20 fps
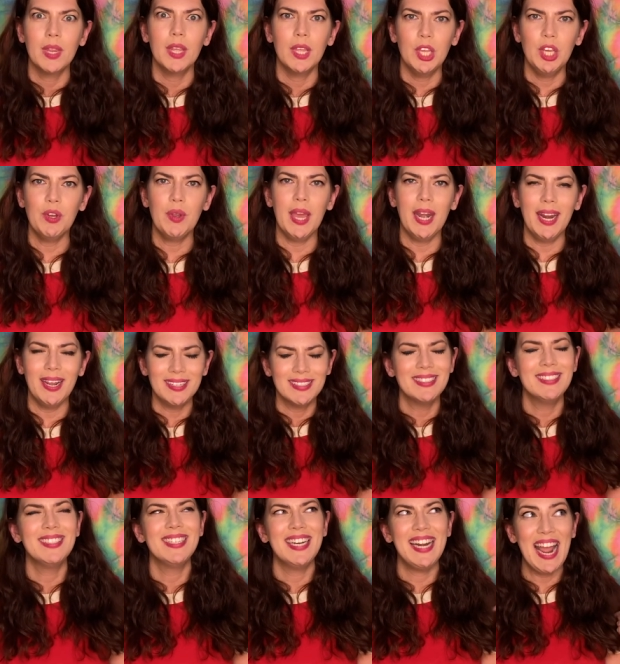You get it.
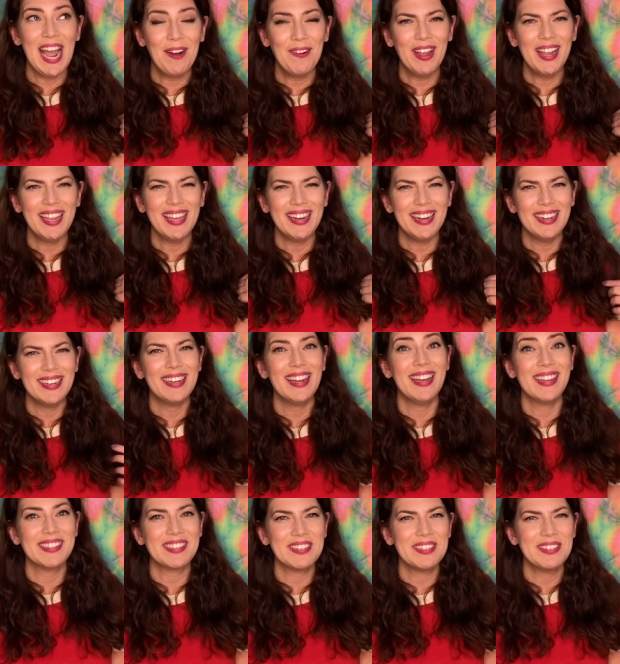Now I get it
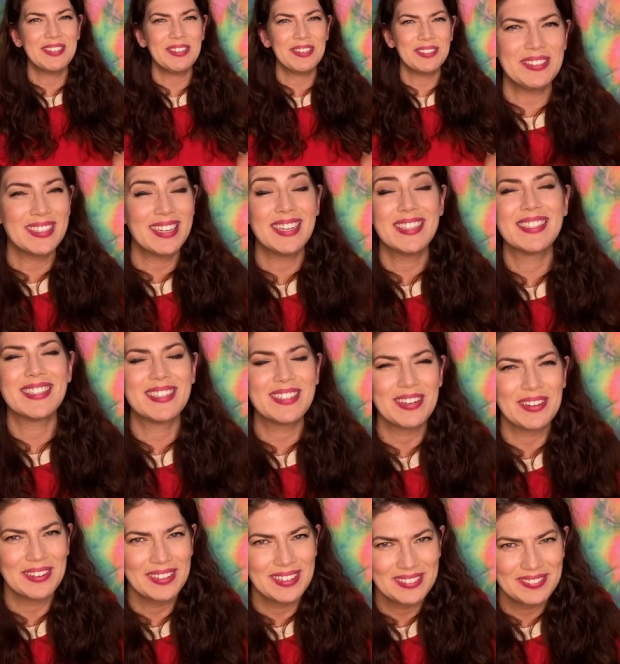as an adult. It's
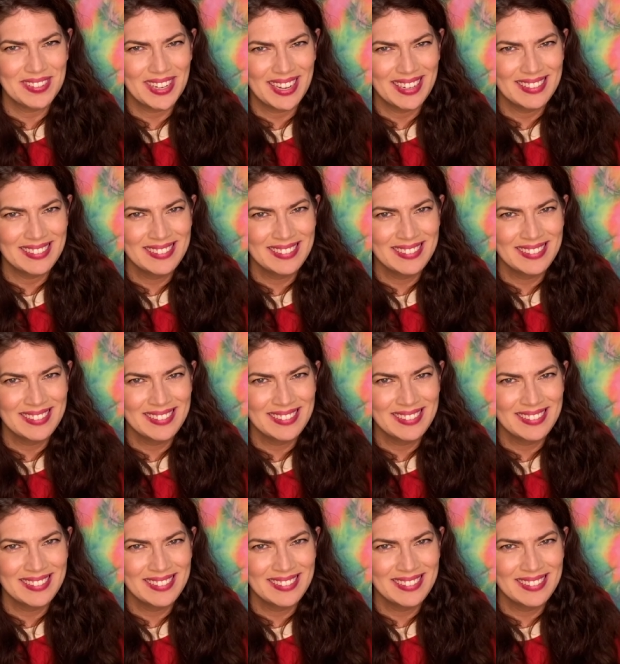totally fun.